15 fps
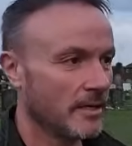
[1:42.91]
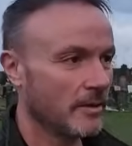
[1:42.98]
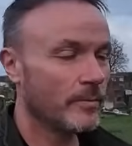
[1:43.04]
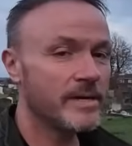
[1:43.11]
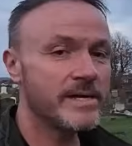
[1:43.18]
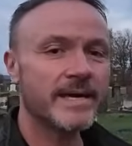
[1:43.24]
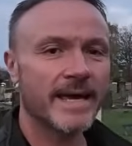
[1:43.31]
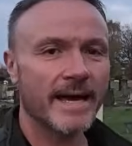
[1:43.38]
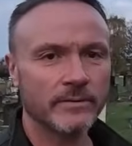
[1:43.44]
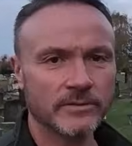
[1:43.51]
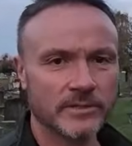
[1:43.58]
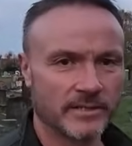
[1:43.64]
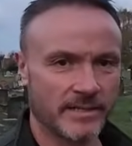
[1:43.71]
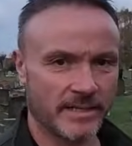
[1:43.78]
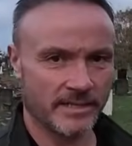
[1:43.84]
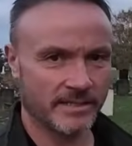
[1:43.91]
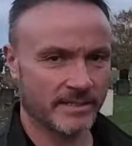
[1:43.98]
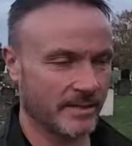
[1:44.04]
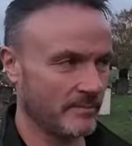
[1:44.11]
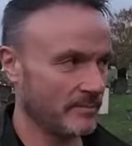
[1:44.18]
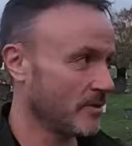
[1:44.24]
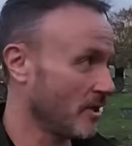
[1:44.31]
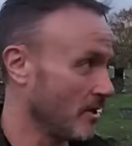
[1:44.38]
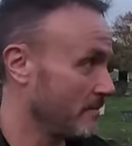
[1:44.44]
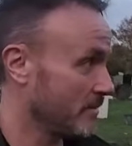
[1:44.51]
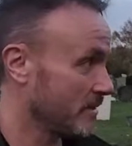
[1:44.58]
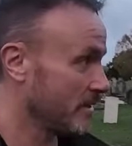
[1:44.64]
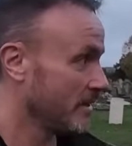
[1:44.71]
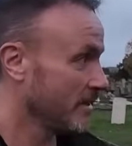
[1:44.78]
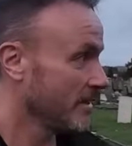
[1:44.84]
We encounter these
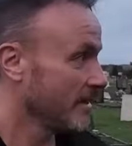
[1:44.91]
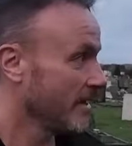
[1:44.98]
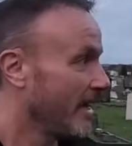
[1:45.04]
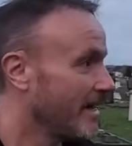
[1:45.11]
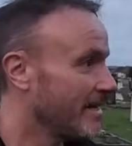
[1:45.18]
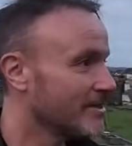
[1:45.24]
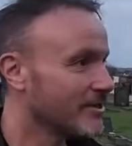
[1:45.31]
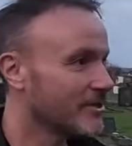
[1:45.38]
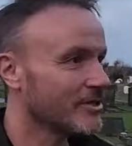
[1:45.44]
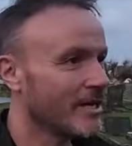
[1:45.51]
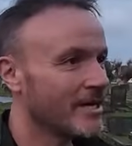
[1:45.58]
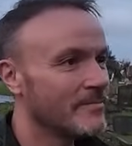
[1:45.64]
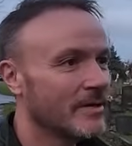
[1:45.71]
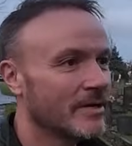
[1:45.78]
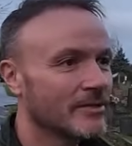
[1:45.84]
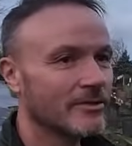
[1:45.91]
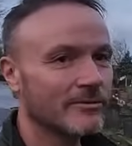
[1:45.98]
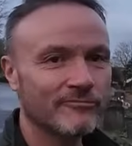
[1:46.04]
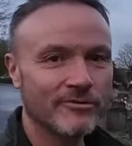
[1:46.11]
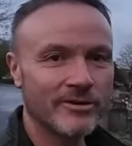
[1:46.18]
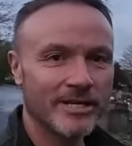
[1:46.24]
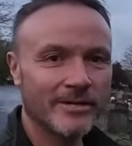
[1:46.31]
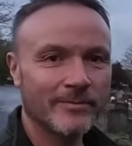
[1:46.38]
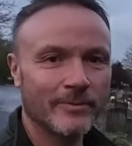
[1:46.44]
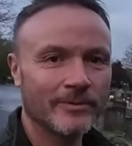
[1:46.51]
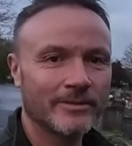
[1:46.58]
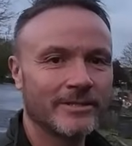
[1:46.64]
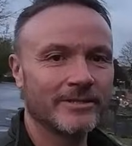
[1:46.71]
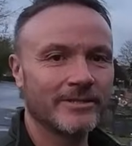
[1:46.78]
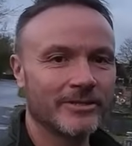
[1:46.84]
sometimes, and it's a shame because I really
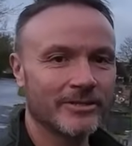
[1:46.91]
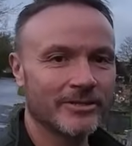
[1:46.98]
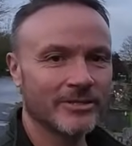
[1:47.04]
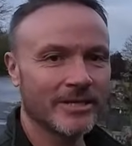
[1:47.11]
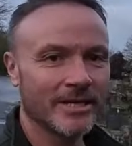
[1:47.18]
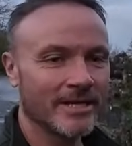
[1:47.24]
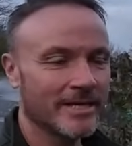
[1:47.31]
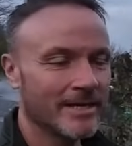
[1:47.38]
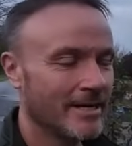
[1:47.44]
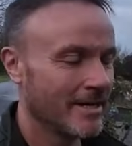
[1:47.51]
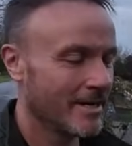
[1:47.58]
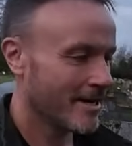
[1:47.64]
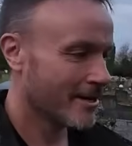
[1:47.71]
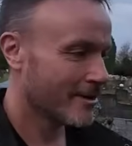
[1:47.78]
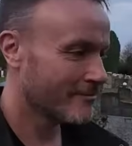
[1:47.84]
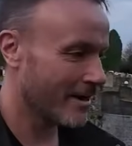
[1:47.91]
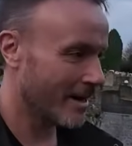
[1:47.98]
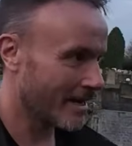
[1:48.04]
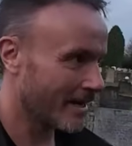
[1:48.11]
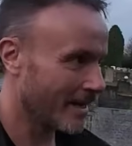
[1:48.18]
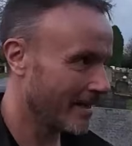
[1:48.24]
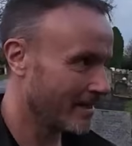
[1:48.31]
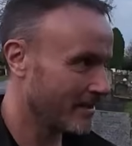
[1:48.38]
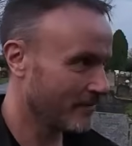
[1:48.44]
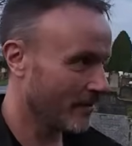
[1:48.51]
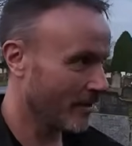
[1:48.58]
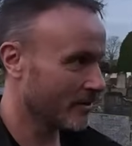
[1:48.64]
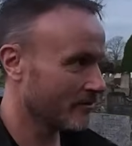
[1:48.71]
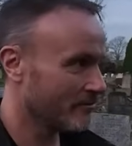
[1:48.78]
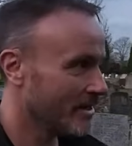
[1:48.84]
wanted to see Greg Lake's
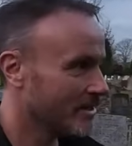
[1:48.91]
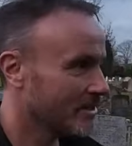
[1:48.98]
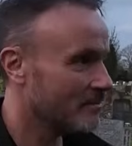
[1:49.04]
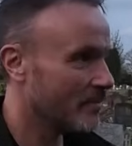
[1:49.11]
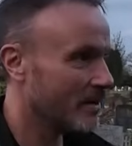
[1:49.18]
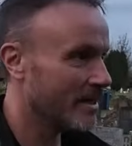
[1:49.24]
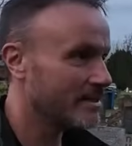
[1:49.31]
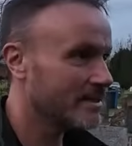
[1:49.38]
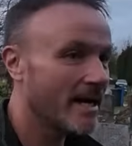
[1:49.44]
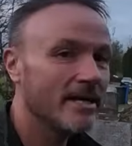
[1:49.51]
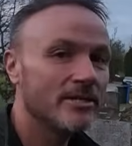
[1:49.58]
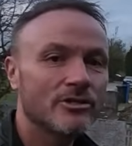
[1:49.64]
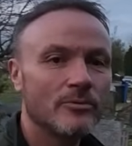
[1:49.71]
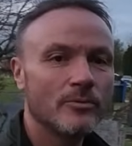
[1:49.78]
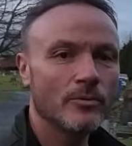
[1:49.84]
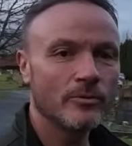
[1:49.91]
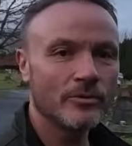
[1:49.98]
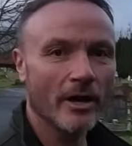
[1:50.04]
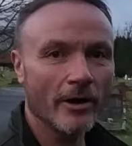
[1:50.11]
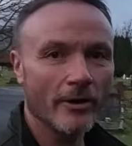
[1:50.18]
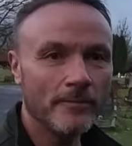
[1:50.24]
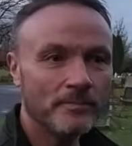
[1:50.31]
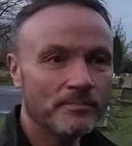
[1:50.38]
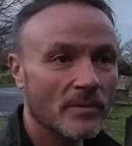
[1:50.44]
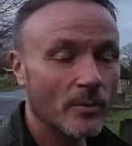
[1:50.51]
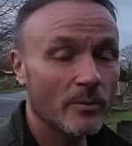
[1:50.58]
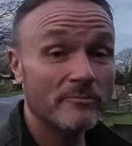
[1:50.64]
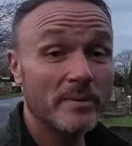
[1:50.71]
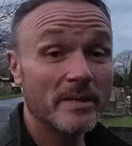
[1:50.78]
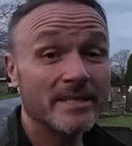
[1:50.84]
final resting place. As you all know,
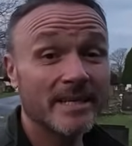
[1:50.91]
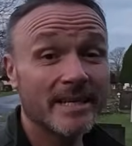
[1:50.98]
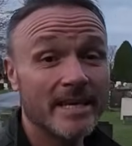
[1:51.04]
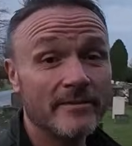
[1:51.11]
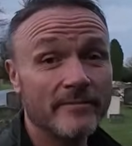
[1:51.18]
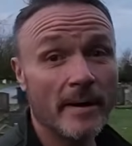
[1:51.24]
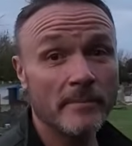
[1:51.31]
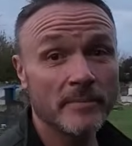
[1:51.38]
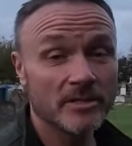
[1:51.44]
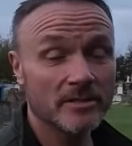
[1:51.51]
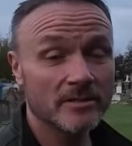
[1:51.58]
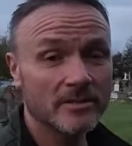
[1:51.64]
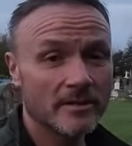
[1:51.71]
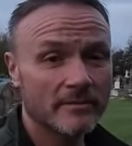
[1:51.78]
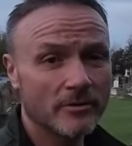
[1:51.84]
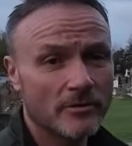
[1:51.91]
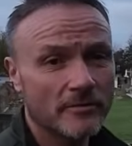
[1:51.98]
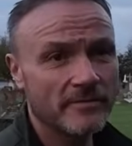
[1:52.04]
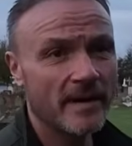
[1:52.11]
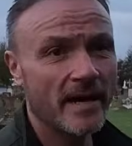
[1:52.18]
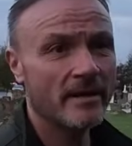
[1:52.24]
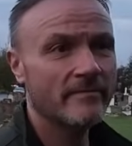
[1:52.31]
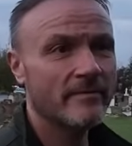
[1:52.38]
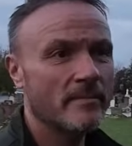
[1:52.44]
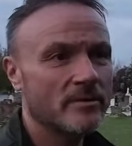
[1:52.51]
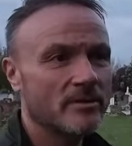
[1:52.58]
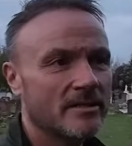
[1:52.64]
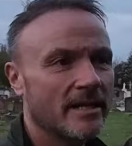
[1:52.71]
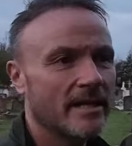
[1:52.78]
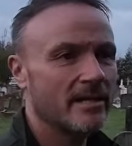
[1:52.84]
we've been to Keith Emerson. So if you're a fan of
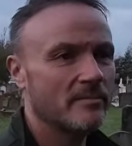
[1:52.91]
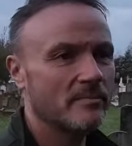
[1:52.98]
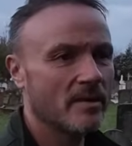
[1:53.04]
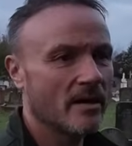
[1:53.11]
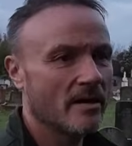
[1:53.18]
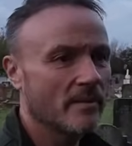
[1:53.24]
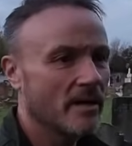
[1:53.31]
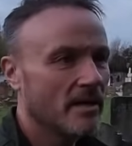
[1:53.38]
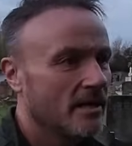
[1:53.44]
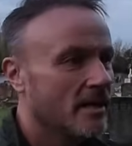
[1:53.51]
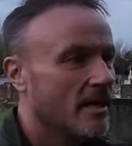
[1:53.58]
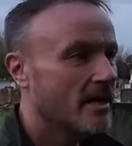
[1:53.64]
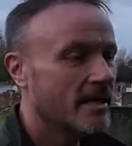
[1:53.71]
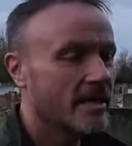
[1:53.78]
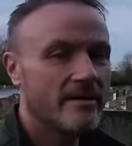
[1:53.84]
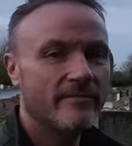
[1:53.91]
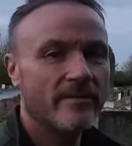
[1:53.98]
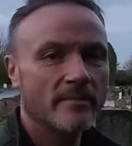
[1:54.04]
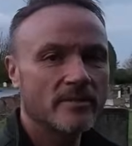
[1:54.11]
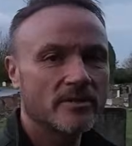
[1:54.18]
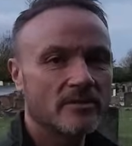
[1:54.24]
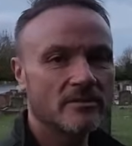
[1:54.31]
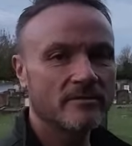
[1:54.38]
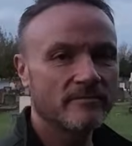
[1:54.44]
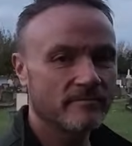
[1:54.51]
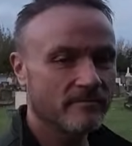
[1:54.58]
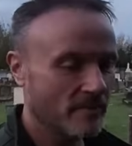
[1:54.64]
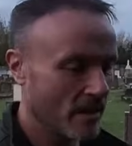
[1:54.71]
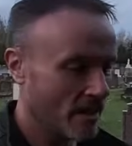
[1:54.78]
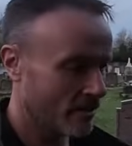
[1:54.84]
Emerson, Lake and Palmer, Keith Emerson's
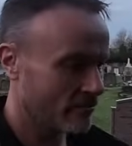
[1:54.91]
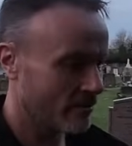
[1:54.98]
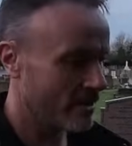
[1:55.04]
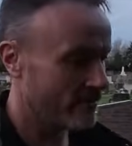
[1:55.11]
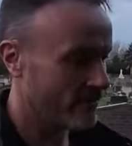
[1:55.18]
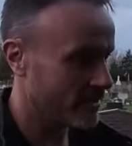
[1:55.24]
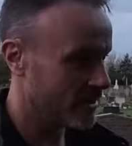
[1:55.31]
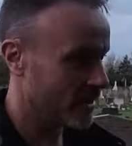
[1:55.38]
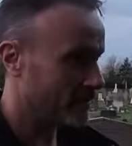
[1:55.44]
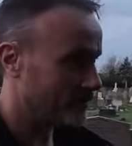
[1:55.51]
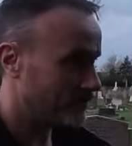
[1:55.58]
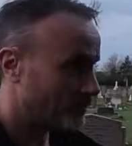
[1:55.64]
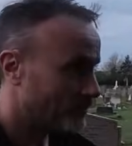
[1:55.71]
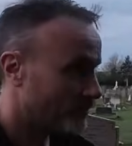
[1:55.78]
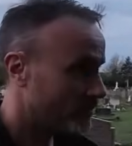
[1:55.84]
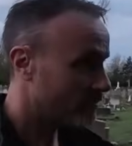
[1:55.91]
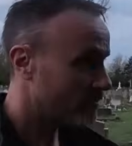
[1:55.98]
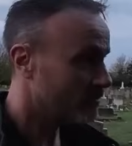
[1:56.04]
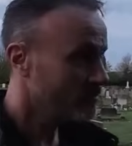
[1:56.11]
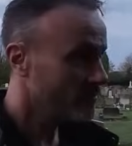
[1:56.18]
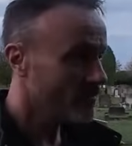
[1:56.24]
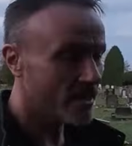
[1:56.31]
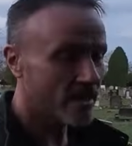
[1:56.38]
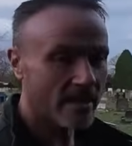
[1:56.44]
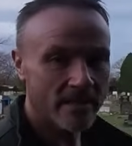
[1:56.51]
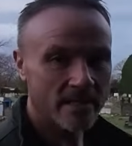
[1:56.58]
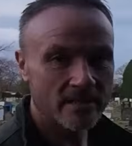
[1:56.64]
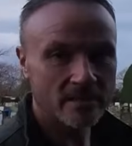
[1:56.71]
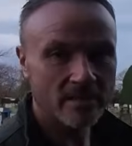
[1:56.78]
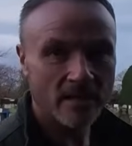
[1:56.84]
grave visit
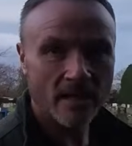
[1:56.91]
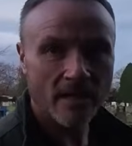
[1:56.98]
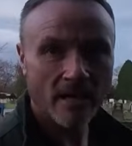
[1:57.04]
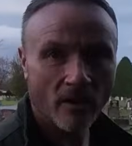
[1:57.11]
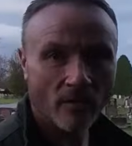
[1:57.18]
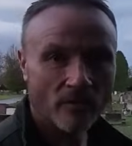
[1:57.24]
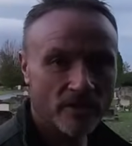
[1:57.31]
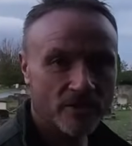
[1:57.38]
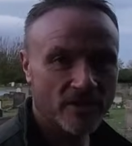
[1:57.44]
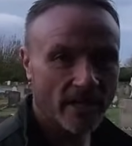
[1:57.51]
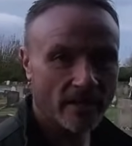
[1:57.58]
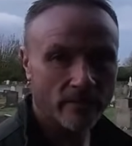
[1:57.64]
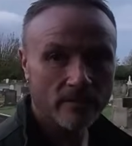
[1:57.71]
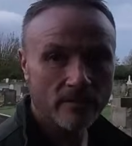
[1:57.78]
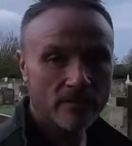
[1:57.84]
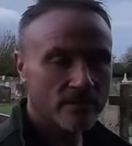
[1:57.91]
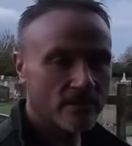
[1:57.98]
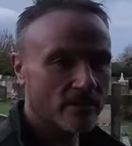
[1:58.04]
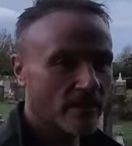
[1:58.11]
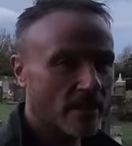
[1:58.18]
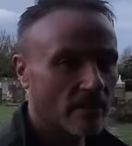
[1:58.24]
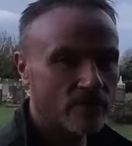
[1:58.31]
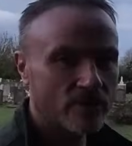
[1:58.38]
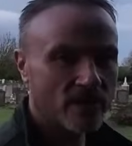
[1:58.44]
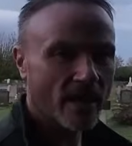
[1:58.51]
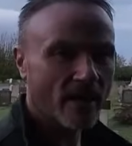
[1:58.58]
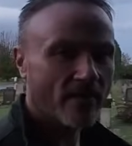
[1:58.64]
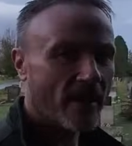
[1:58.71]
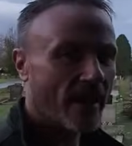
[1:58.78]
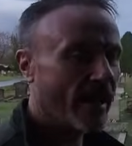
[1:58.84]
is on the channel, so you can go and
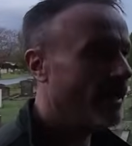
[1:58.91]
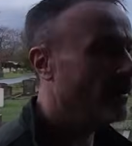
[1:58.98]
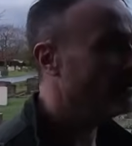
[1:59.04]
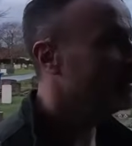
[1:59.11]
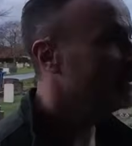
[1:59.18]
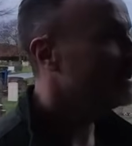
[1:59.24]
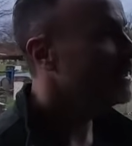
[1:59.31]
check that out.